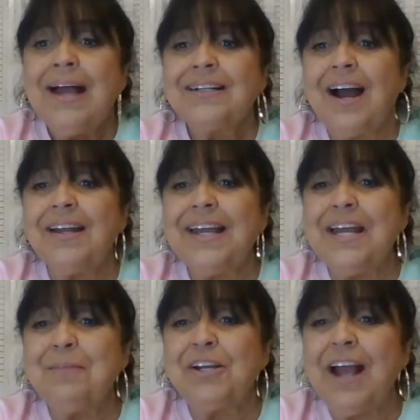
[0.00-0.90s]
Connie
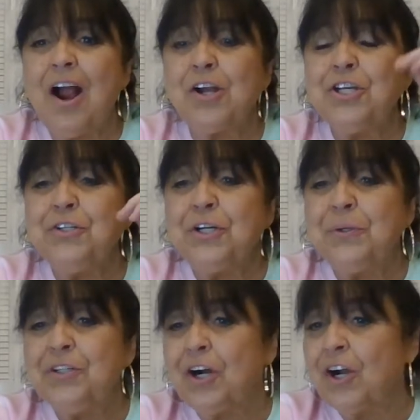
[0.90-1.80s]
Emmerich, how are you
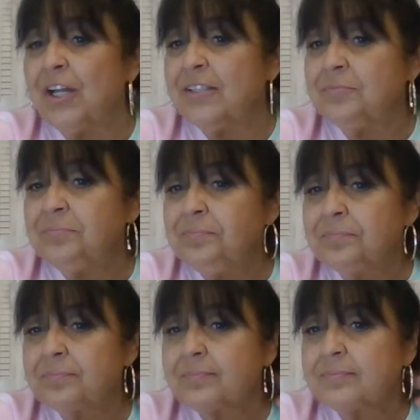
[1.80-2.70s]
doing, darling?
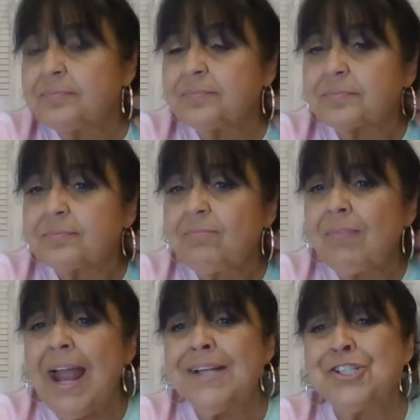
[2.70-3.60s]

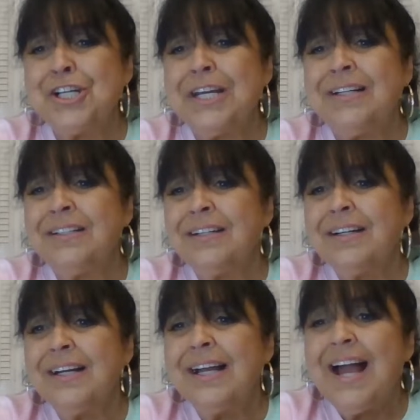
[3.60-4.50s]
Hey, Gia.
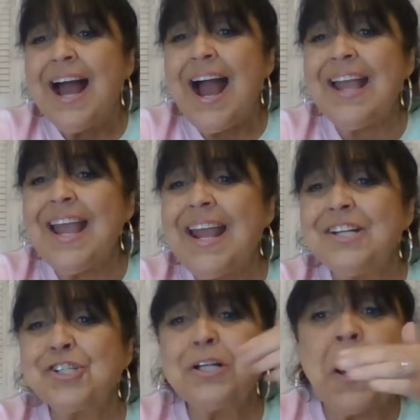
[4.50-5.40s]
Hey,
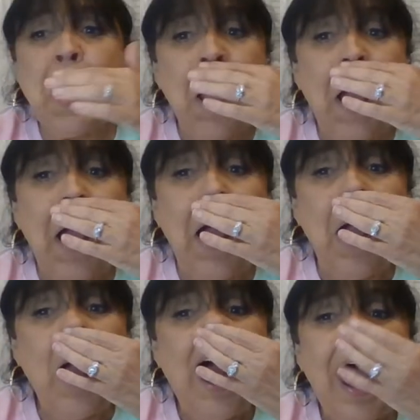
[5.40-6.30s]
Angela.
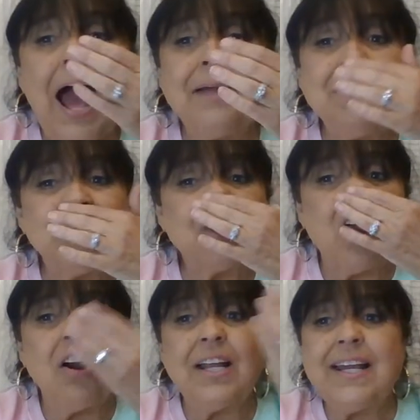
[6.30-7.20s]
Hey, Miss
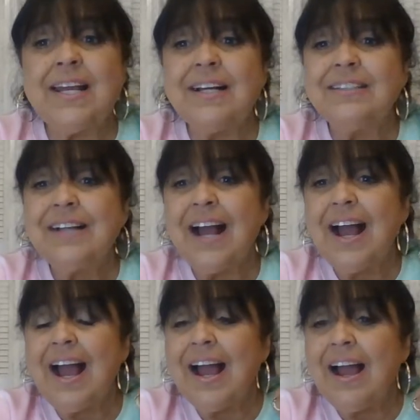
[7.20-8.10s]
Shirley.
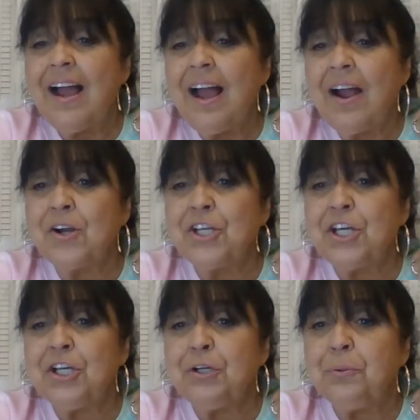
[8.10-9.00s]
How are
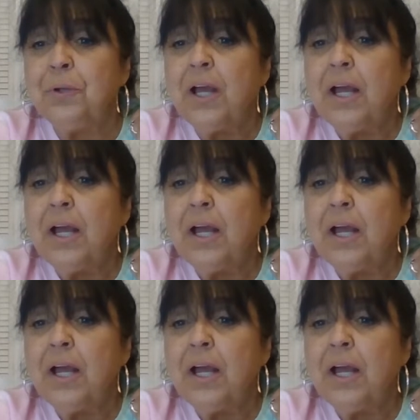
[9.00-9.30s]
you?